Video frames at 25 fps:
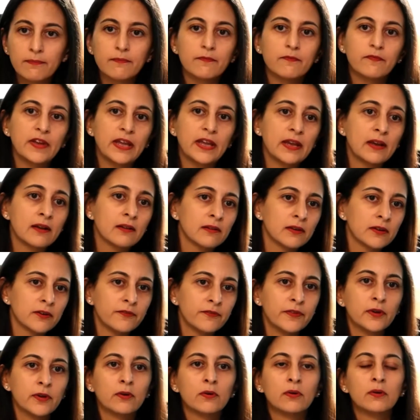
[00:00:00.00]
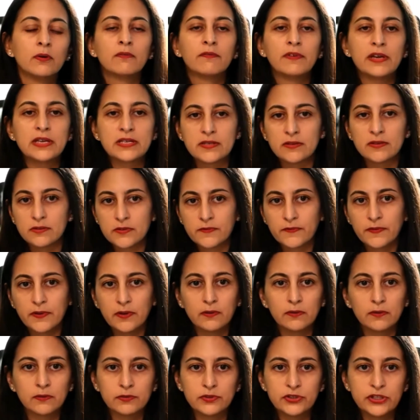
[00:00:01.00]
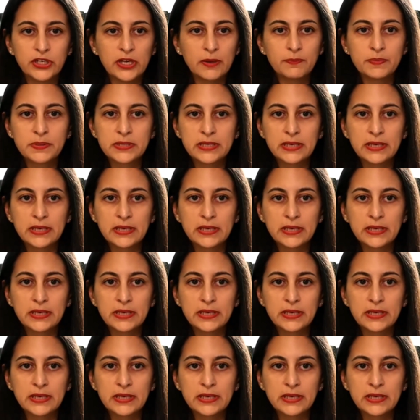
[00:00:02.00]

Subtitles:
vehicular fuel, vessels fuel, ships,